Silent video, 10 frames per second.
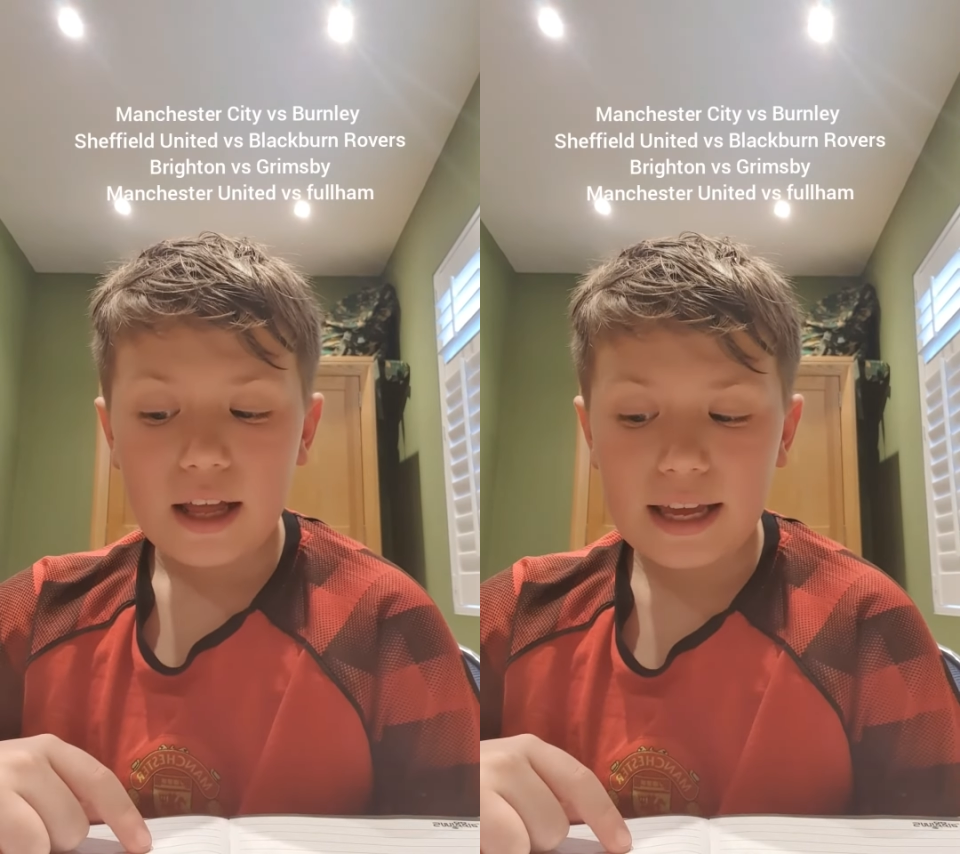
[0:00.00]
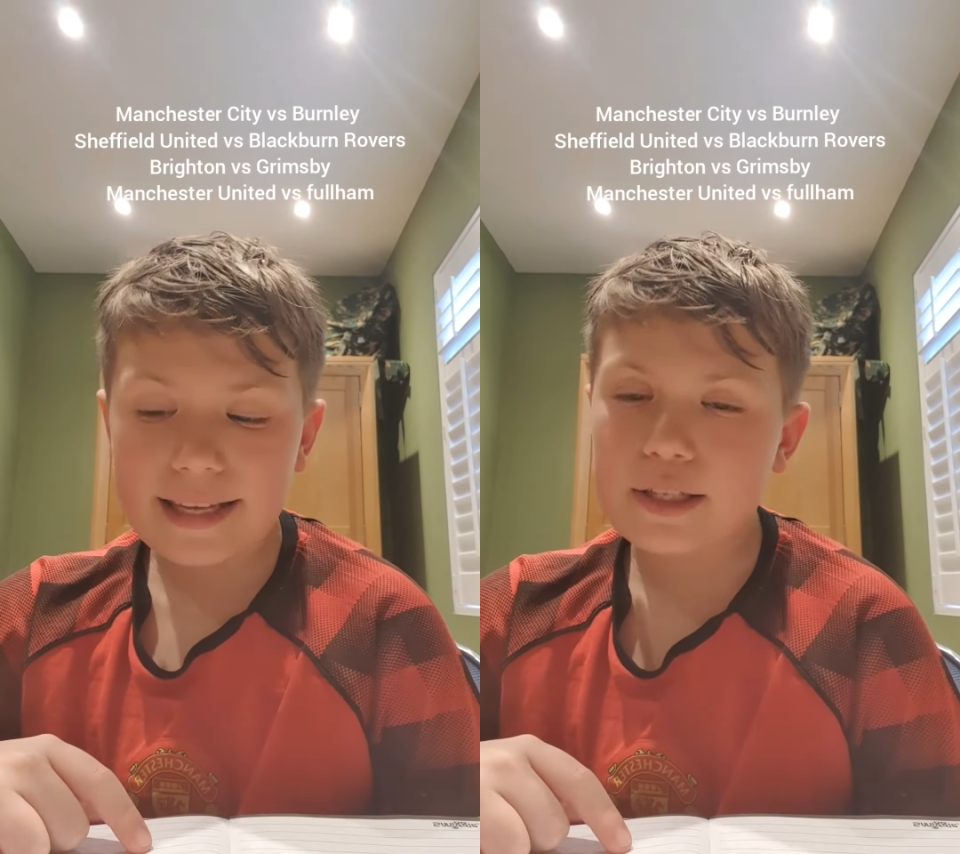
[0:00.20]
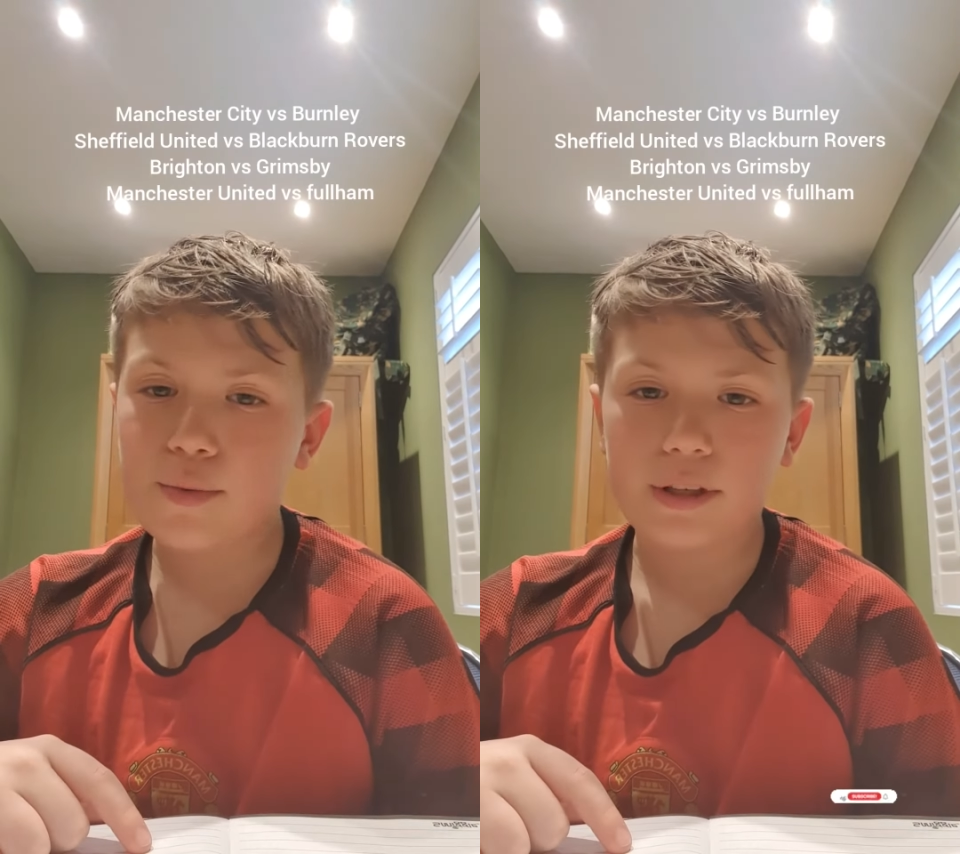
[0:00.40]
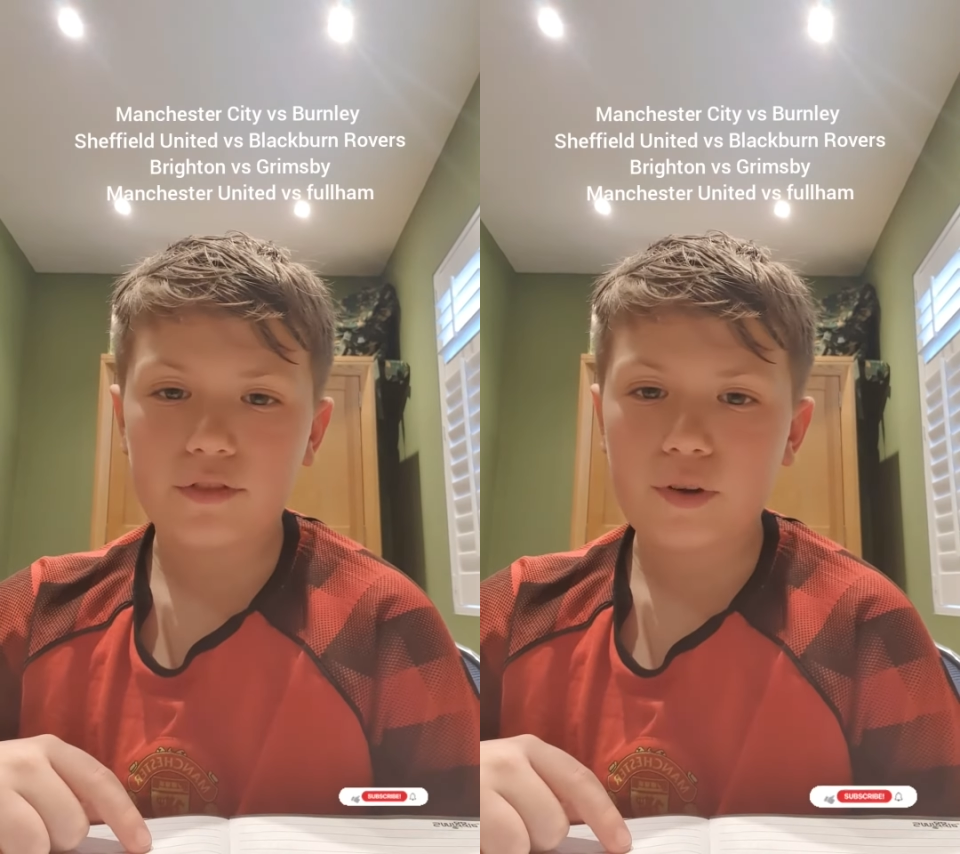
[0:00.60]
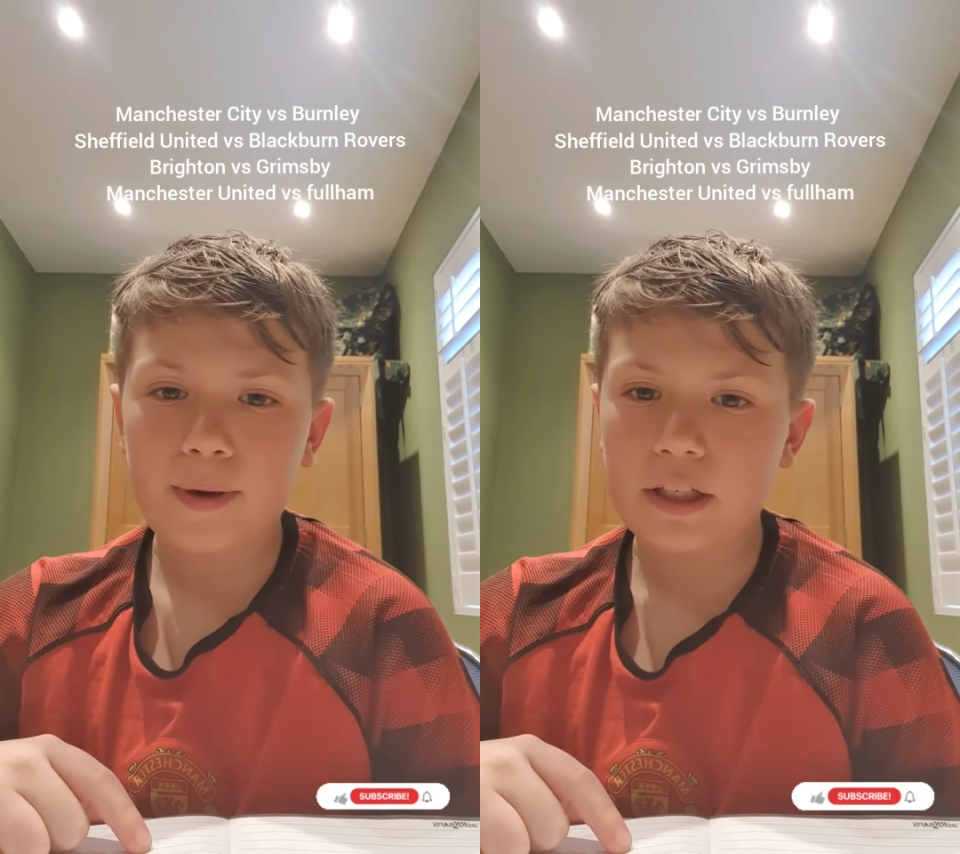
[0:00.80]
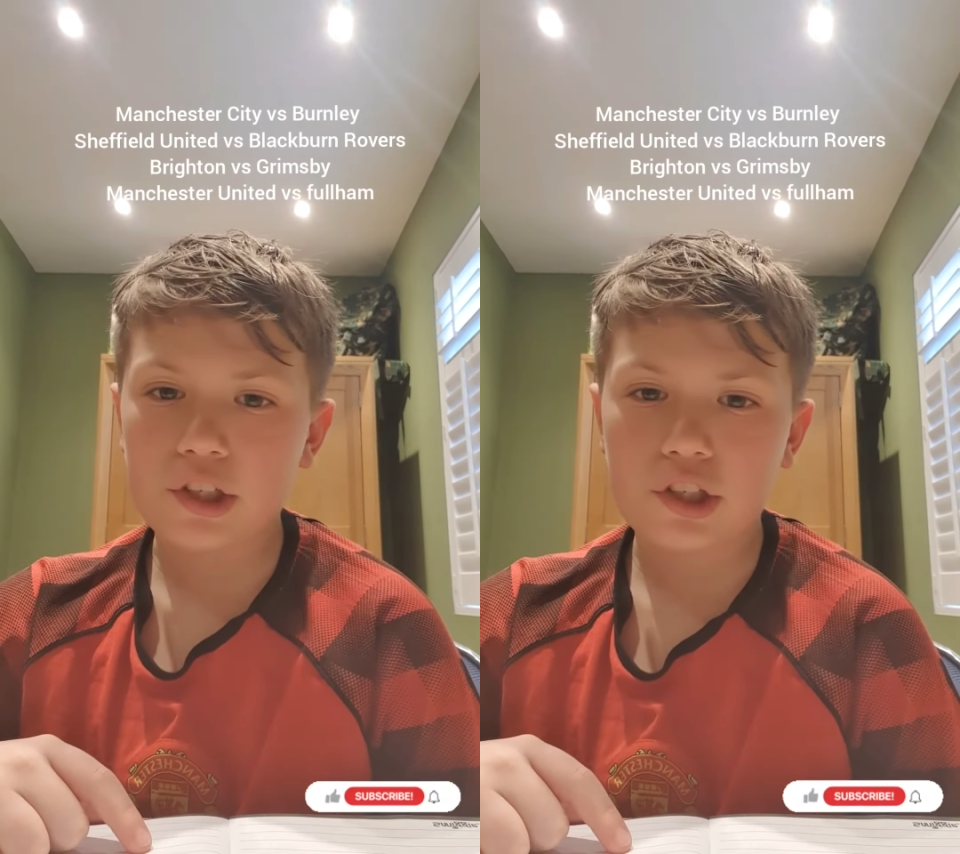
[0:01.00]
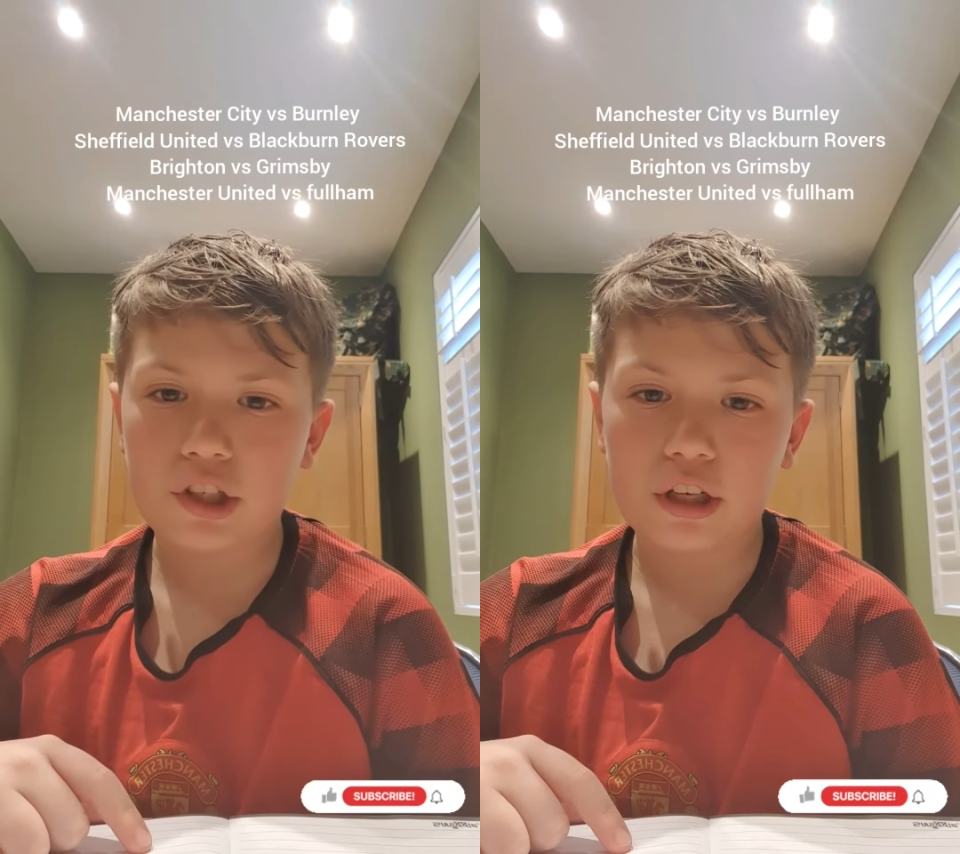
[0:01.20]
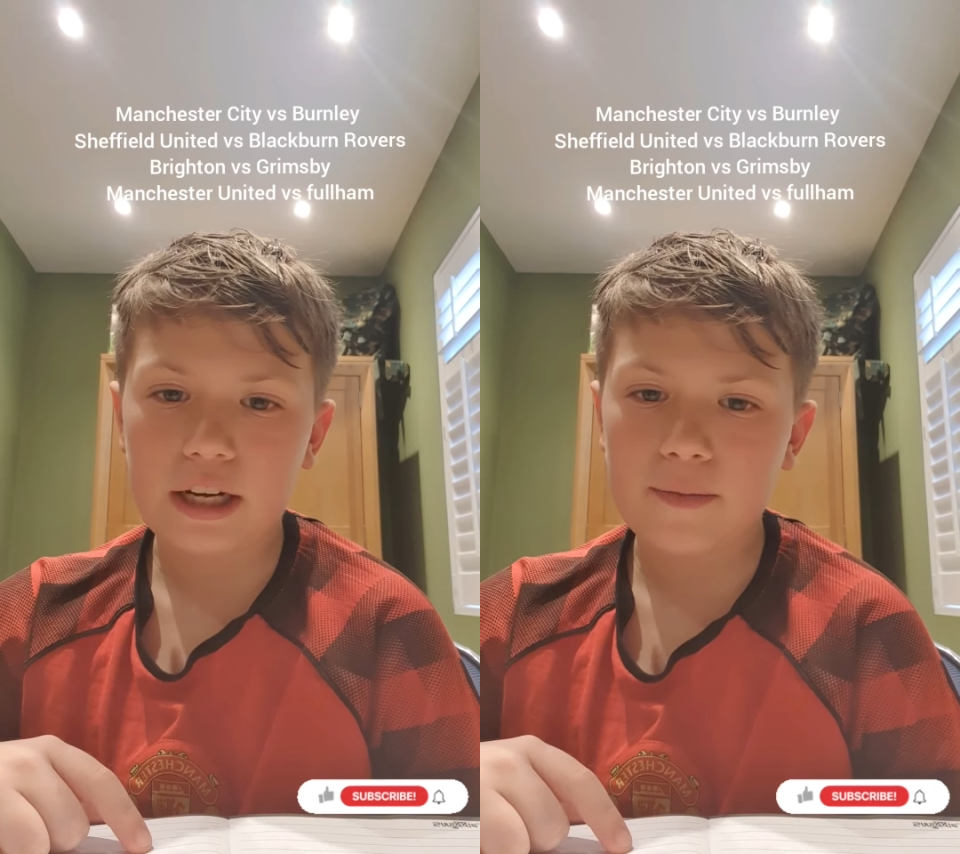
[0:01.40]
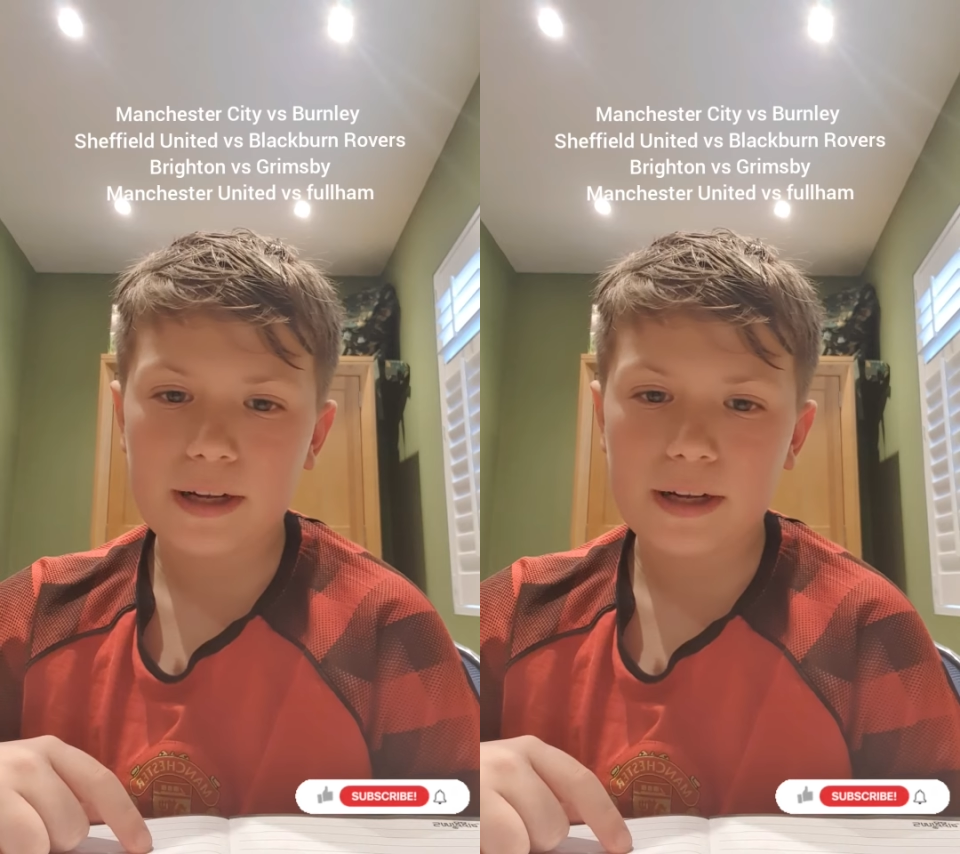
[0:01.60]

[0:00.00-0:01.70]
Easy wins for Manchester United.